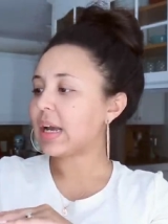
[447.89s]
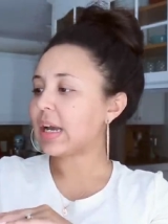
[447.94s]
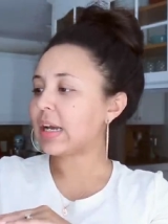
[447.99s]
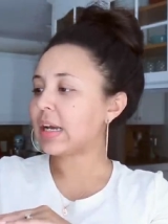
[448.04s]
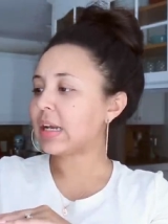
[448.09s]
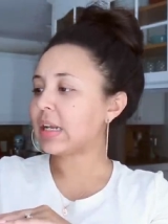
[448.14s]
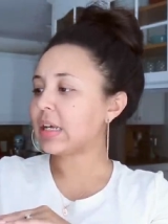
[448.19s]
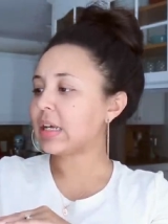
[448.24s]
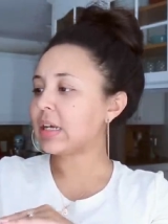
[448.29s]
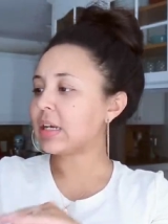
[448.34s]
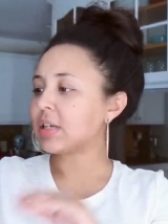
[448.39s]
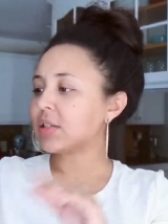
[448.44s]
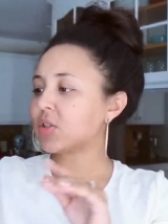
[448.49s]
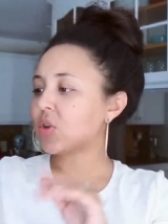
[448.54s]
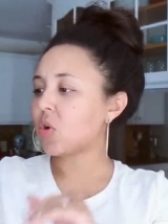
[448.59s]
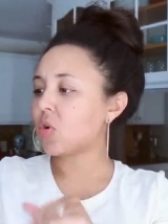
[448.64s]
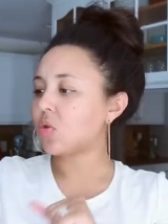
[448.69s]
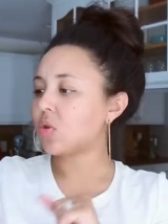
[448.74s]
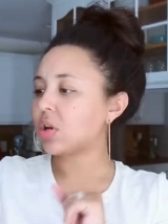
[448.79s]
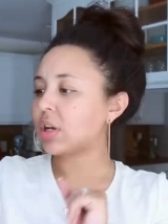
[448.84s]
It is
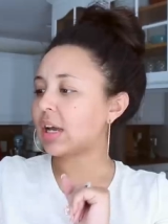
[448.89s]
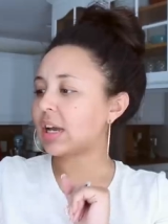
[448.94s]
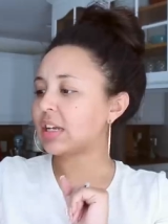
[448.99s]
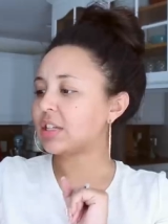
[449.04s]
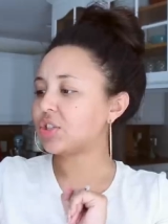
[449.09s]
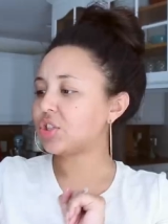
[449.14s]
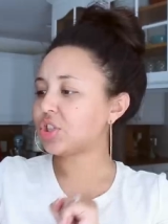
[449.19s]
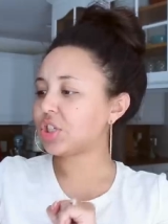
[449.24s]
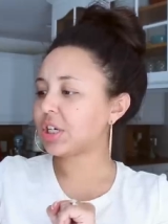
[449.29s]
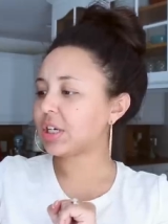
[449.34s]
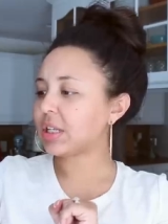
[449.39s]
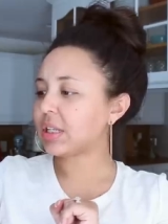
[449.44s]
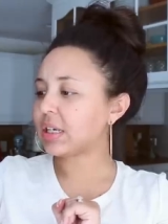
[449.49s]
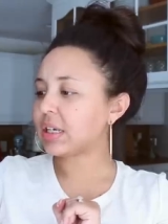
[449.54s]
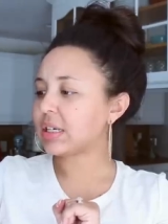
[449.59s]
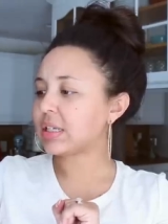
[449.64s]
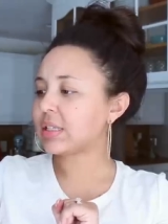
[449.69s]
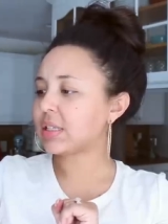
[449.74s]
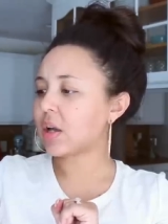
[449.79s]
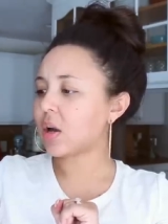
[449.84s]
corn and
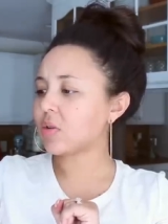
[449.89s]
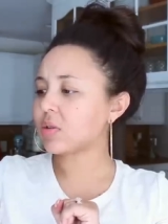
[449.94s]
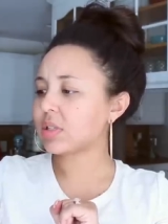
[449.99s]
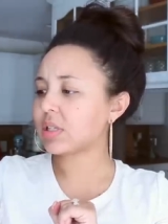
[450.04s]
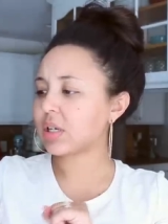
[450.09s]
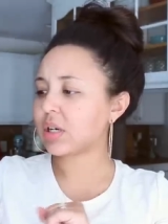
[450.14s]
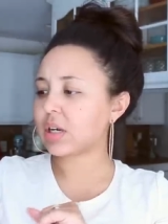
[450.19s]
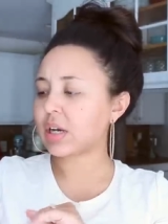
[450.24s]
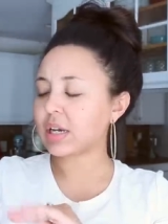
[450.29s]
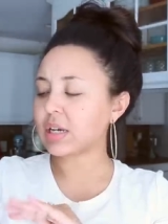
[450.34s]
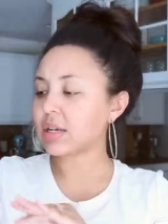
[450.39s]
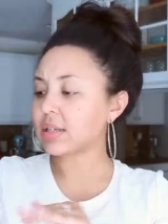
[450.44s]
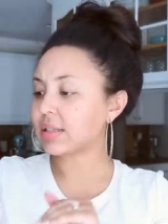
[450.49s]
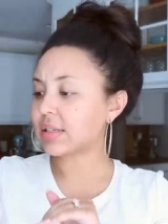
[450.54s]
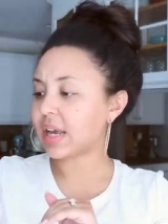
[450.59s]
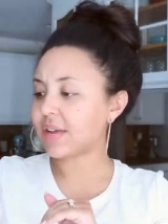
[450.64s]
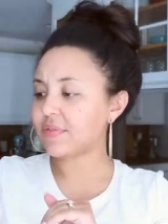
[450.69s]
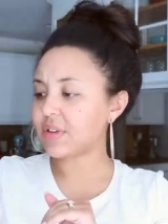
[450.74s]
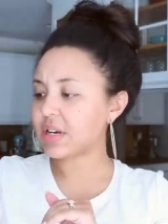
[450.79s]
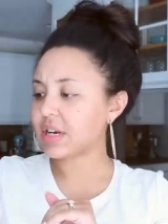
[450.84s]
chili salsa. It
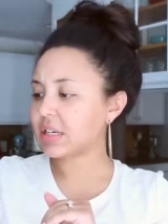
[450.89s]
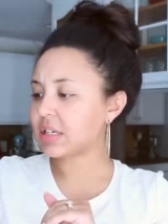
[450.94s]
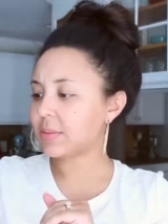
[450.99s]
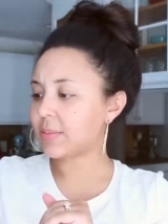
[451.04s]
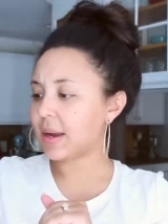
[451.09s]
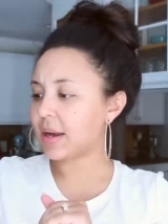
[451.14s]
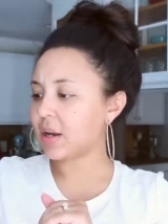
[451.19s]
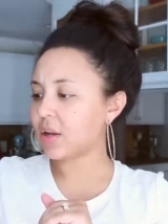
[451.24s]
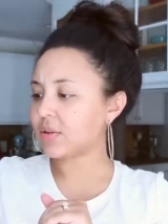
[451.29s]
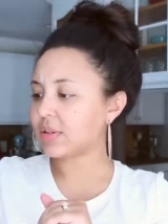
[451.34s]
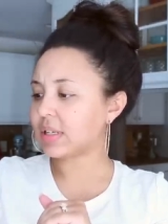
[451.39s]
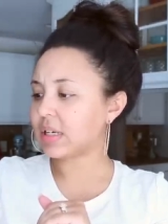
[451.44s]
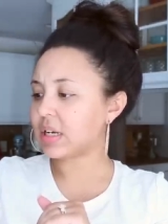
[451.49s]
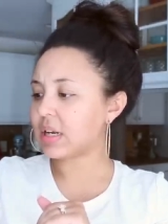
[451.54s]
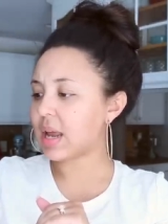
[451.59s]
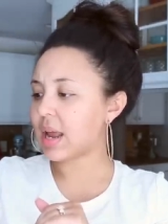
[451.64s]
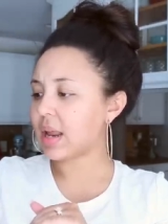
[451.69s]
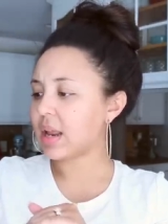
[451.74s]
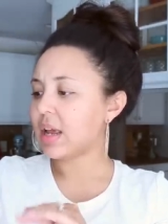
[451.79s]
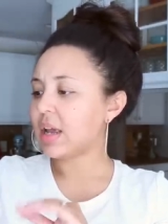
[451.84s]
doesn't have any tomatoes
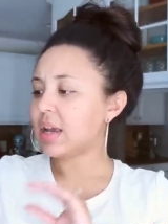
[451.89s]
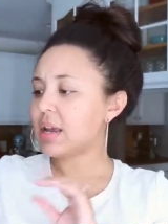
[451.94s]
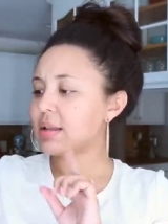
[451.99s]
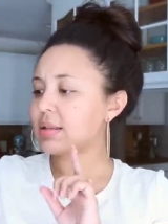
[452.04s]
in it.